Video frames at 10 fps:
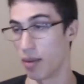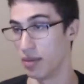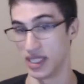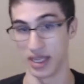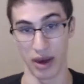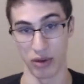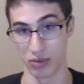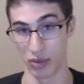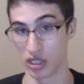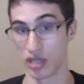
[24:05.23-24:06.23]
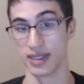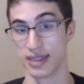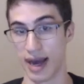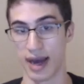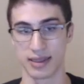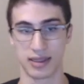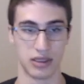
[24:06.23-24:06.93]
missing out as much on the stats.